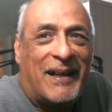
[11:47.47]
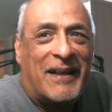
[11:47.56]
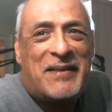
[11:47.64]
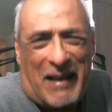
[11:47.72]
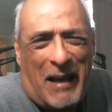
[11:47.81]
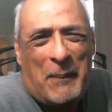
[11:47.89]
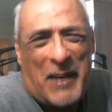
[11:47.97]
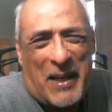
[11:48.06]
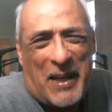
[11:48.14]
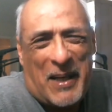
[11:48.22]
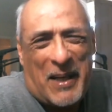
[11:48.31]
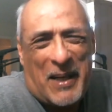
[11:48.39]
Because, I
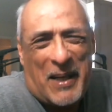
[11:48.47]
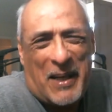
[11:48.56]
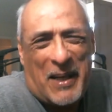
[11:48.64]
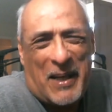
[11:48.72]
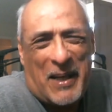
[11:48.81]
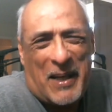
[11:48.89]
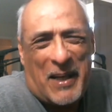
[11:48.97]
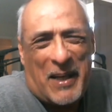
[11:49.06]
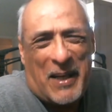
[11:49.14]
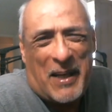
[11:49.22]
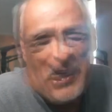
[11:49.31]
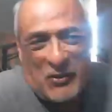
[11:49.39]
mean, it's kind of not
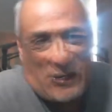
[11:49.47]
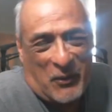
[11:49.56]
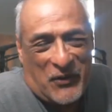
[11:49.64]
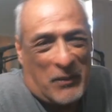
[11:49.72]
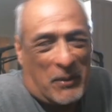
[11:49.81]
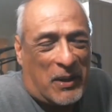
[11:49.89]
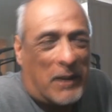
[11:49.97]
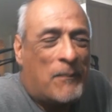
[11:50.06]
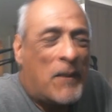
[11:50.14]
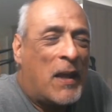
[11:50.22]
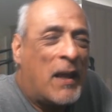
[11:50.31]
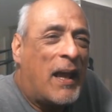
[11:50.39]
the time you talk with
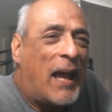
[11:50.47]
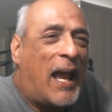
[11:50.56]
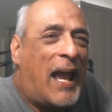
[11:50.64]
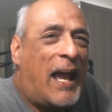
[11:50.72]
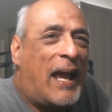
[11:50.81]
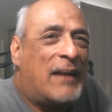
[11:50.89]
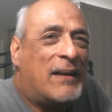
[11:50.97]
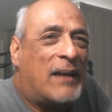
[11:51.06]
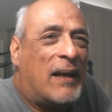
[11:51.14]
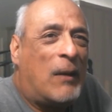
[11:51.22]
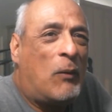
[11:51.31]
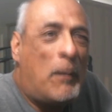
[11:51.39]
somebody.
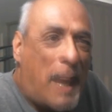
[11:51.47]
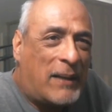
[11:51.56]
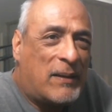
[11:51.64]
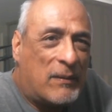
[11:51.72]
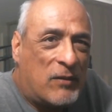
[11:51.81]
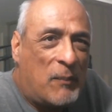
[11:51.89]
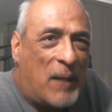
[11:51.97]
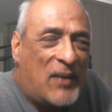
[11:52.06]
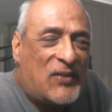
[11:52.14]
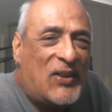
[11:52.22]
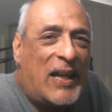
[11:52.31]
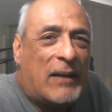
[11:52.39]
And I went back
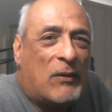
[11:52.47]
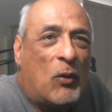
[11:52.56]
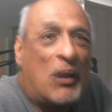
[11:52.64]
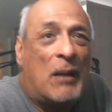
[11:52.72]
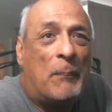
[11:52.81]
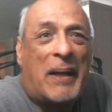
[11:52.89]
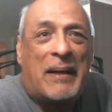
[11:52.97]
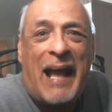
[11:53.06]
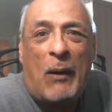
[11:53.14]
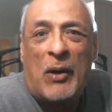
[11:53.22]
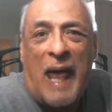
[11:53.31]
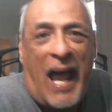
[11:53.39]
to my seat. Well,
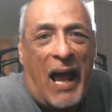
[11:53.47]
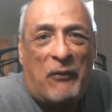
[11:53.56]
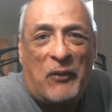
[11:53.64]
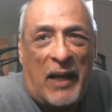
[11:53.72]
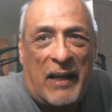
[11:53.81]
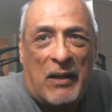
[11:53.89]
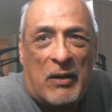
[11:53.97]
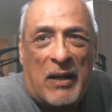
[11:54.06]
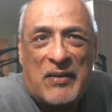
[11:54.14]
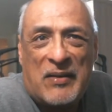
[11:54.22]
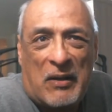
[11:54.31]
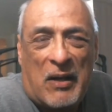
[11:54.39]
about an hour and a half
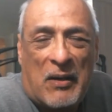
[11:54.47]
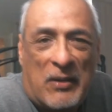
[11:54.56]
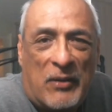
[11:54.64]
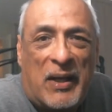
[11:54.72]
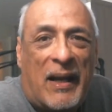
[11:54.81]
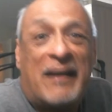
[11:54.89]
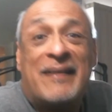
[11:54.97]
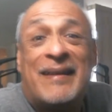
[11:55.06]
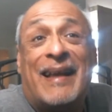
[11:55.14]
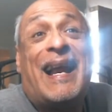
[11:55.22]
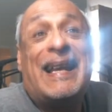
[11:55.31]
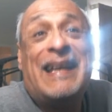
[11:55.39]
later, as they're concluding,
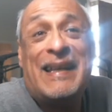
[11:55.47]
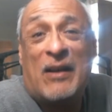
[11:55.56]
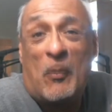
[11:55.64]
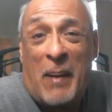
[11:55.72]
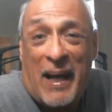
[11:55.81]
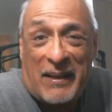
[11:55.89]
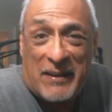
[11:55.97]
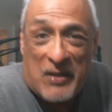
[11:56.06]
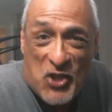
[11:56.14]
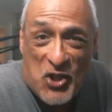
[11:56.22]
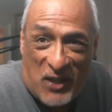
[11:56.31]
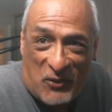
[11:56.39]
I decided I need to go
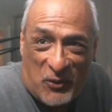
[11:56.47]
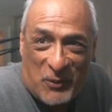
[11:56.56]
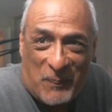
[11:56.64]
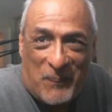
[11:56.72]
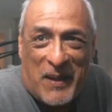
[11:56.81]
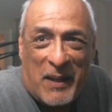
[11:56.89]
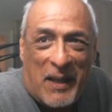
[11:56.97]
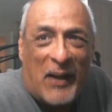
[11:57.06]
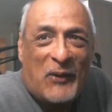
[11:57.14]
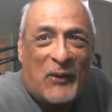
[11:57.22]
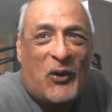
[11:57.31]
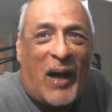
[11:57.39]
back to the gents' room.
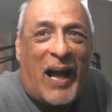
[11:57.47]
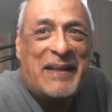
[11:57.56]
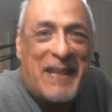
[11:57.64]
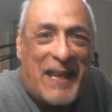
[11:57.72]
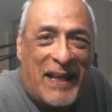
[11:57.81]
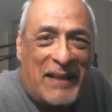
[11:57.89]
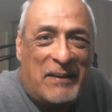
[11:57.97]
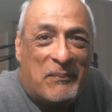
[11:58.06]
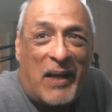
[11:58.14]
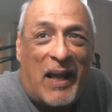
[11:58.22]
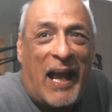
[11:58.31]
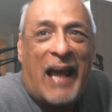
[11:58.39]
So I
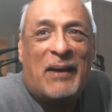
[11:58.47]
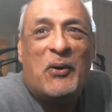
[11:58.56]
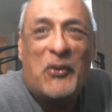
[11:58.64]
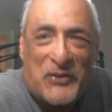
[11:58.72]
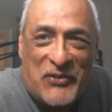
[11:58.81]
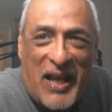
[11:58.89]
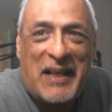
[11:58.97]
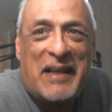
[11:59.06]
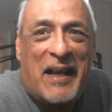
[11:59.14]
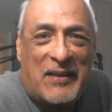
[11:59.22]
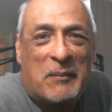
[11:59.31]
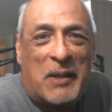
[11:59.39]
did. And who's
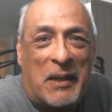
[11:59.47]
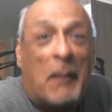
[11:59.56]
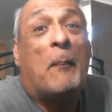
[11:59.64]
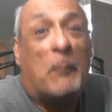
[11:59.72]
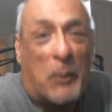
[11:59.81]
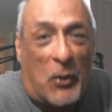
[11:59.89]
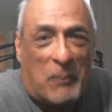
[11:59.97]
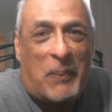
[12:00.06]
standing next to me?